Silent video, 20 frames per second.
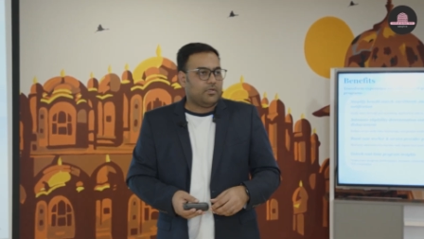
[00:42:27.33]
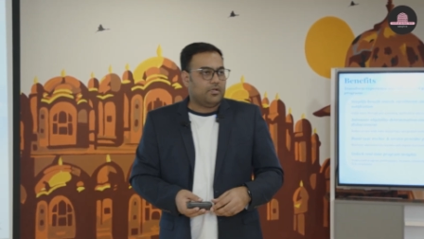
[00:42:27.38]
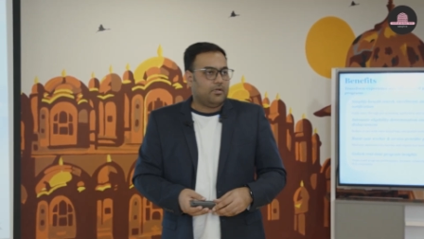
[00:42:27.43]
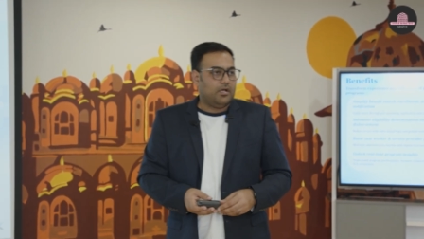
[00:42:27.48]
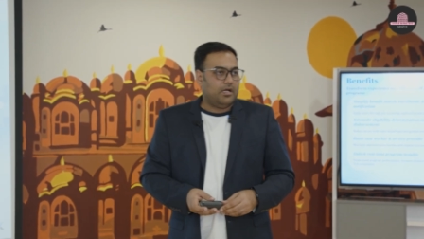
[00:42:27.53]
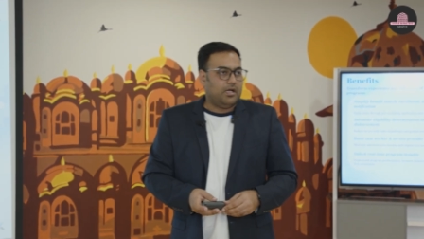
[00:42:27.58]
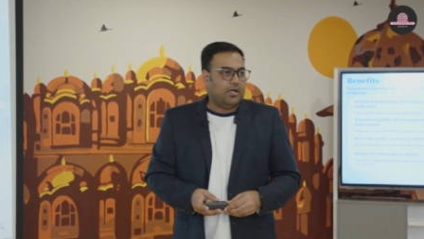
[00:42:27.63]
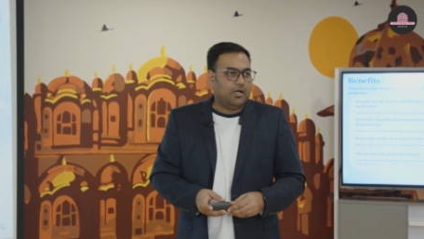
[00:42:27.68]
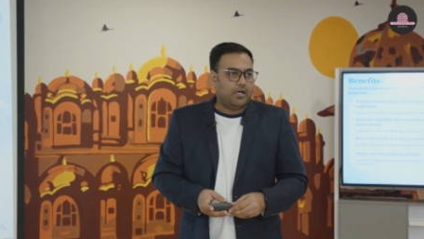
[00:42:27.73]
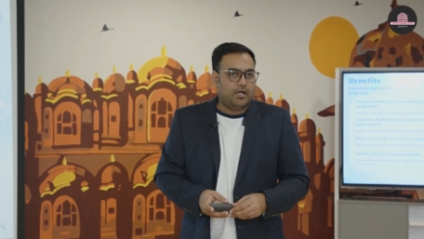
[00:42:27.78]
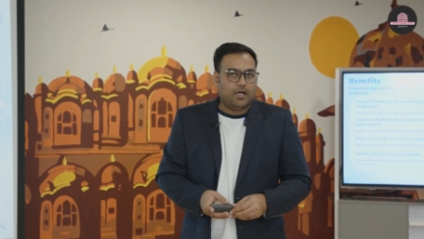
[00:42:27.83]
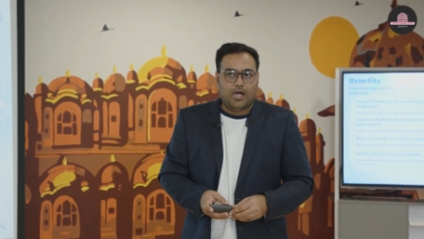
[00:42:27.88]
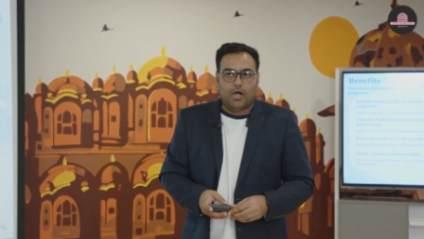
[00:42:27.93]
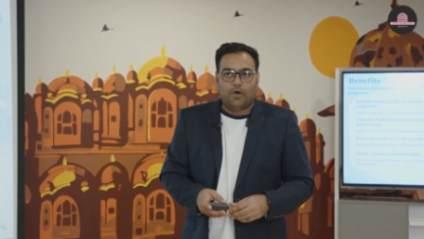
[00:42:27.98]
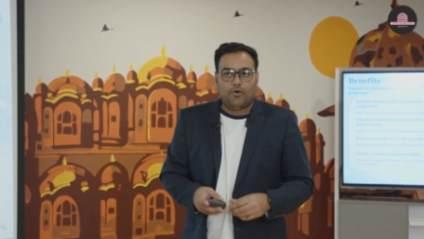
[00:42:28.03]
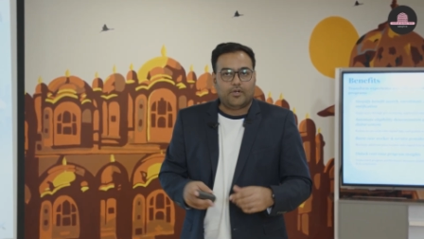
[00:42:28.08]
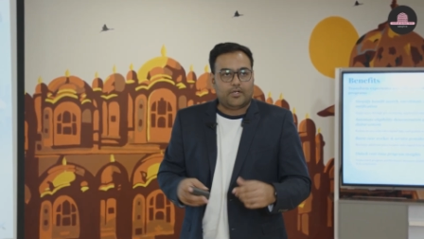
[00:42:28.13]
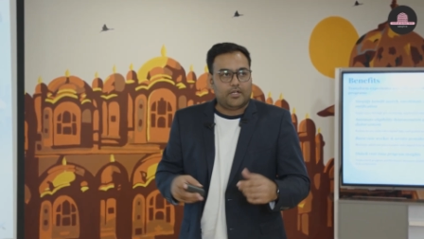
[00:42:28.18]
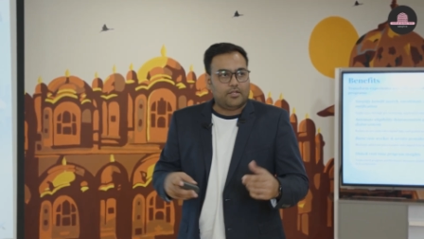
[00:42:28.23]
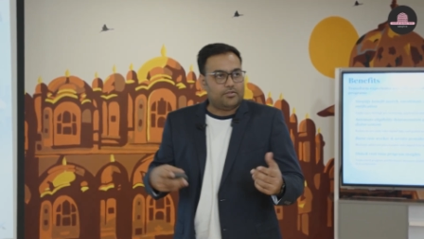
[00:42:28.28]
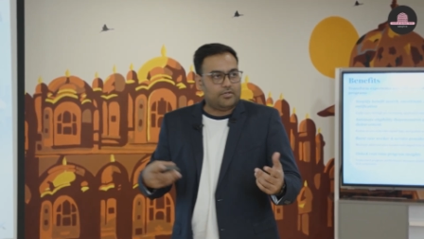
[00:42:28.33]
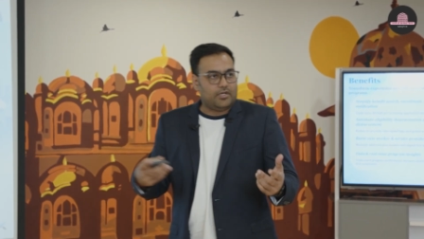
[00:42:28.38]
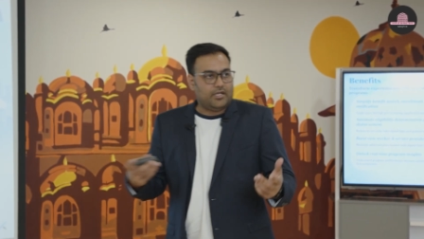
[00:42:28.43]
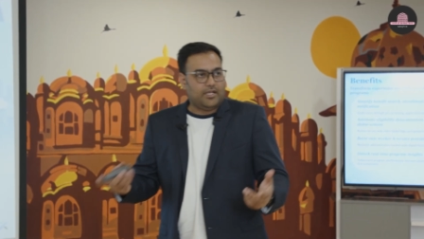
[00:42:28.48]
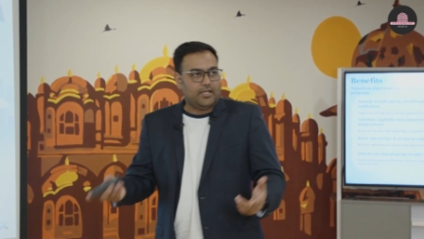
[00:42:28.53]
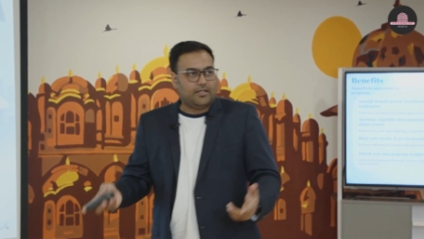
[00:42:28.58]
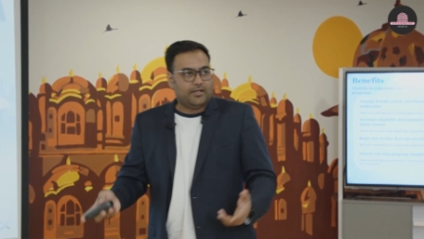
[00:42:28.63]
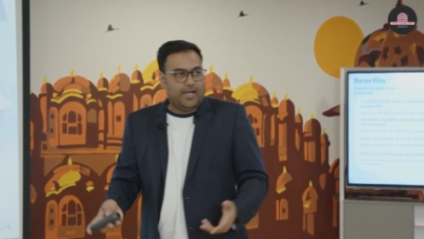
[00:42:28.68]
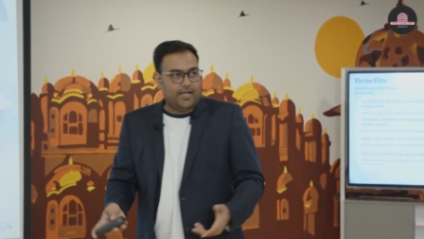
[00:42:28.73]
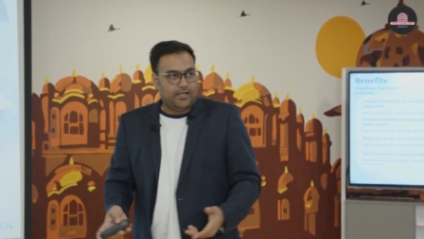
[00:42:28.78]
how it is
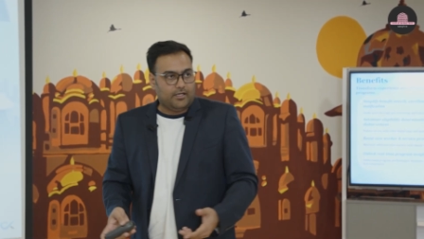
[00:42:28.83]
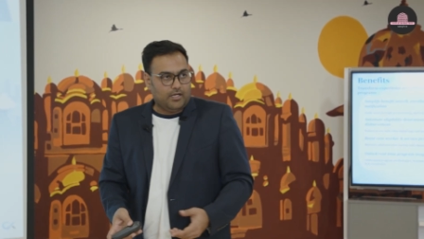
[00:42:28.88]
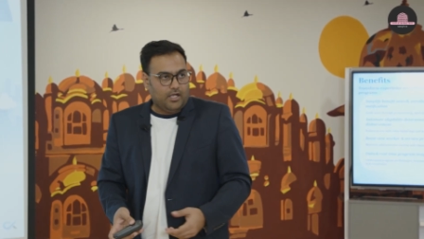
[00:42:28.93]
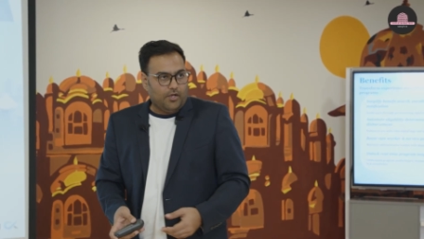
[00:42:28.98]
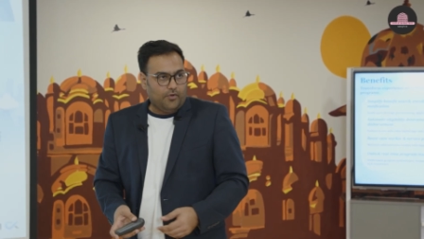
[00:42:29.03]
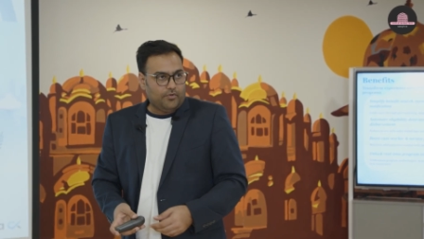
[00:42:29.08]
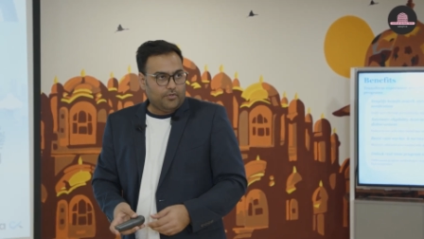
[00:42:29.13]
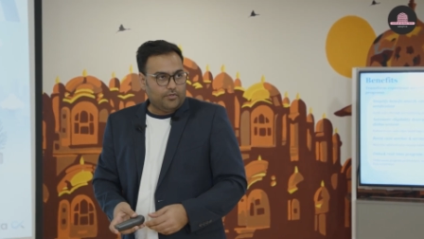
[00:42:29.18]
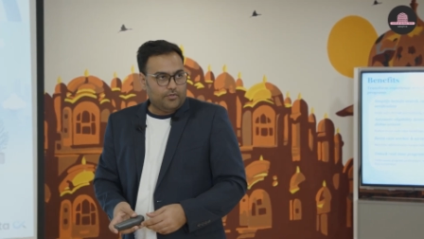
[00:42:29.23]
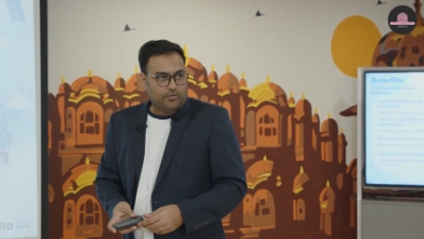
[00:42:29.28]
running right now.